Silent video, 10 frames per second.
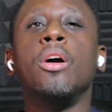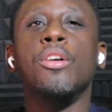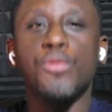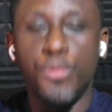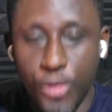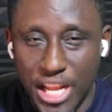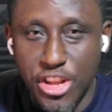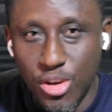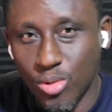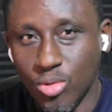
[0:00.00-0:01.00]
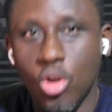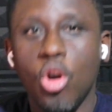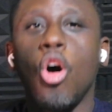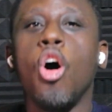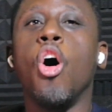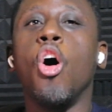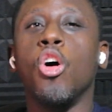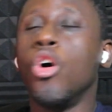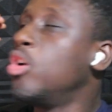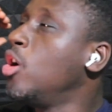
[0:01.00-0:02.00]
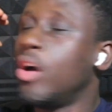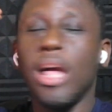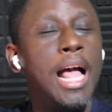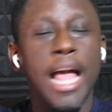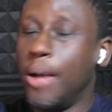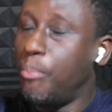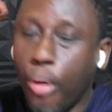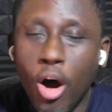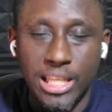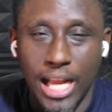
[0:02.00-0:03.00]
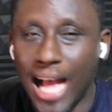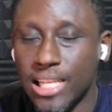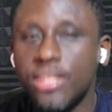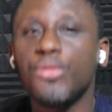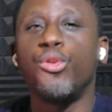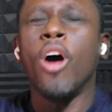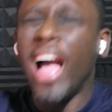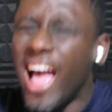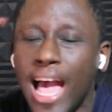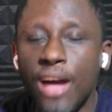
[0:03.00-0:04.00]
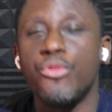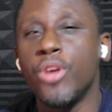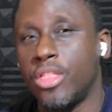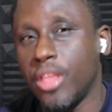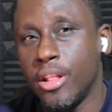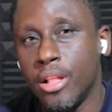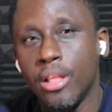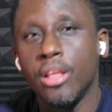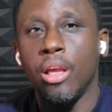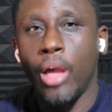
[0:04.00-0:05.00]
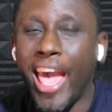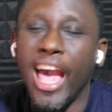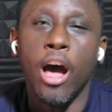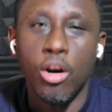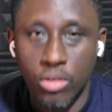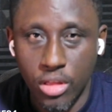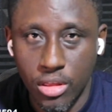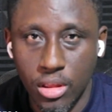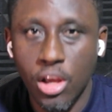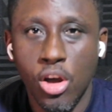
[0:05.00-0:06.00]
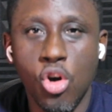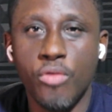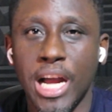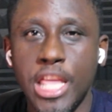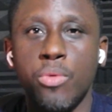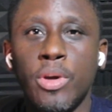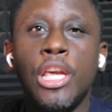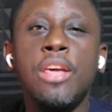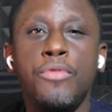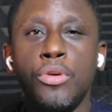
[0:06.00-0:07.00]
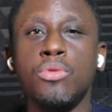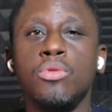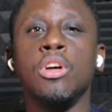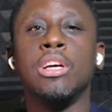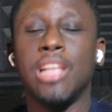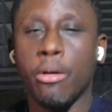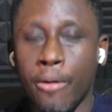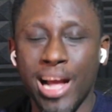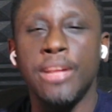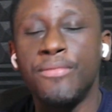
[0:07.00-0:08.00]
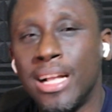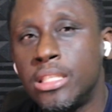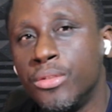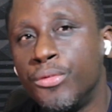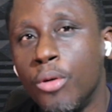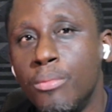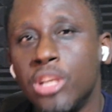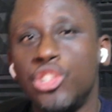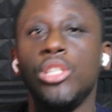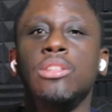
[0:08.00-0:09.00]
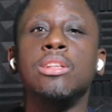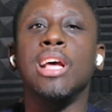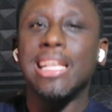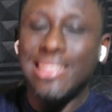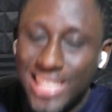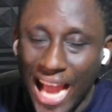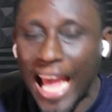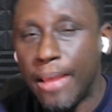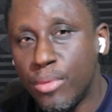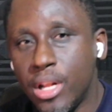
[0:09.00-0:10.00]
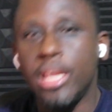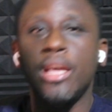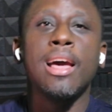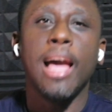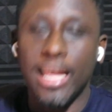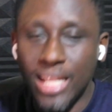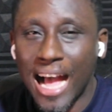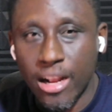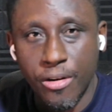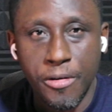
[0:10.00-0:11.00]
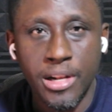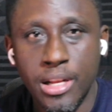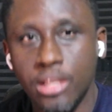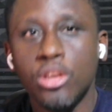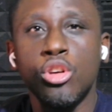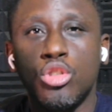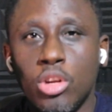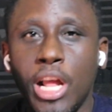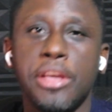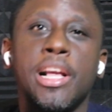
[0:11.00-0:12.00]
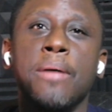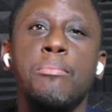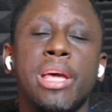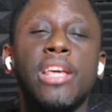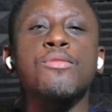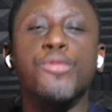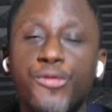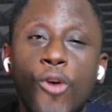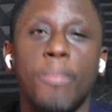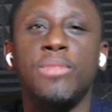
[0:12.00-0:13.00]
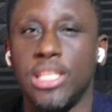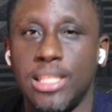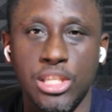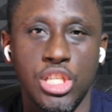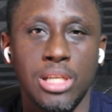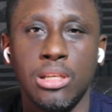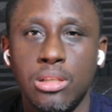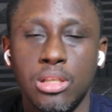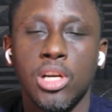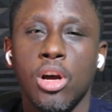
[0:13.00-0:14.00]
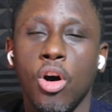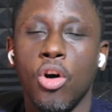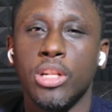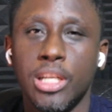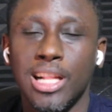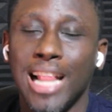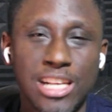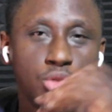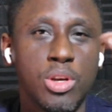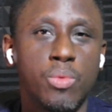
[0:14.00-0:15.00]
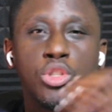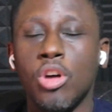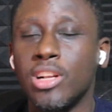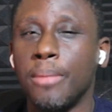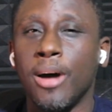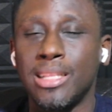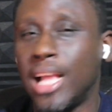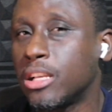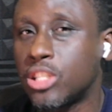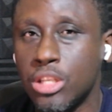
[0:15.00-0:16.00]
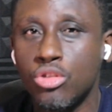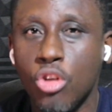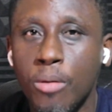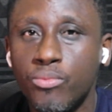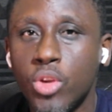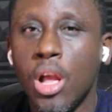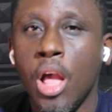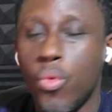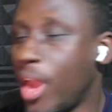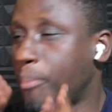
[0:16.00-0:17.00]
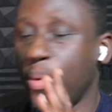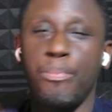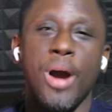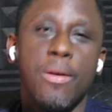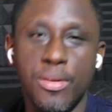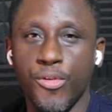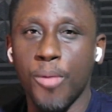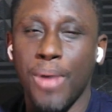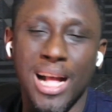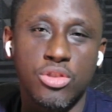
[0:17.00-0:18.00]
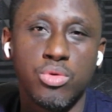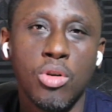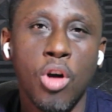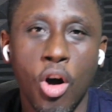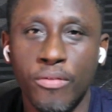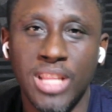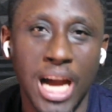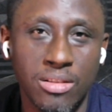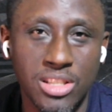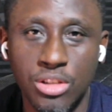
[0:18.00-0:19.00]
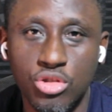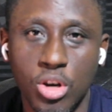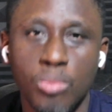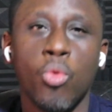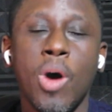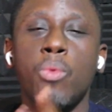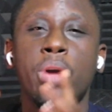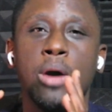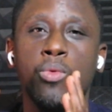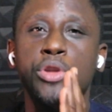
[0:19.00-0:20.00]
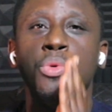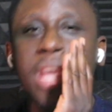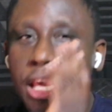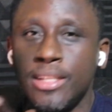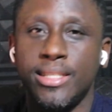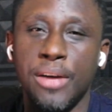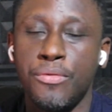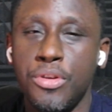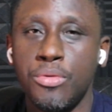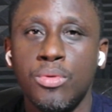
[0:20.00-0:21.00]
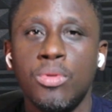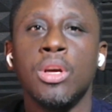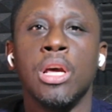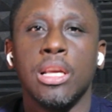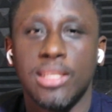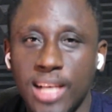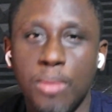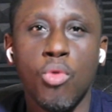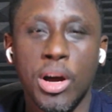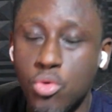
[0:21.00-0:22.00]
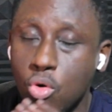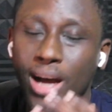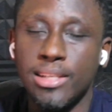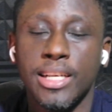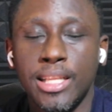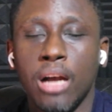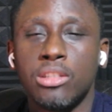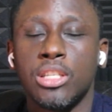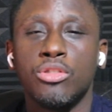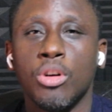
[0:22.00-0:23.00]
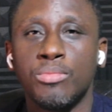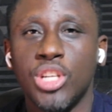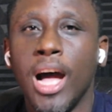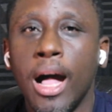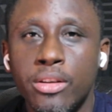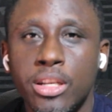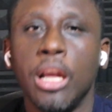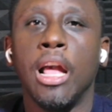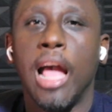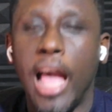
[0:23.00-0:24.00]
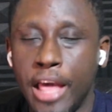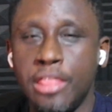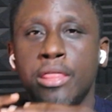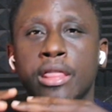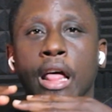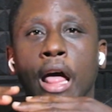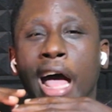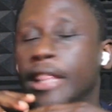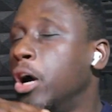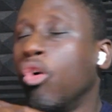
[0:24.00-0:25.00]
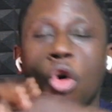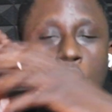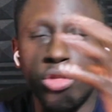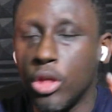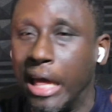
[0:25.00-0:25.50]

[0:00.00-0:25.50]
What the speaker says: venue or a podcast for everything health. Over here, we give you the relevant information timely and accurately so that you can make informed decisions on it. Last week, we talked about Down syndrome. We are preparing for part 2 of Down syndrome, where we are going to interview someone who has a Down syndrome child, and the whole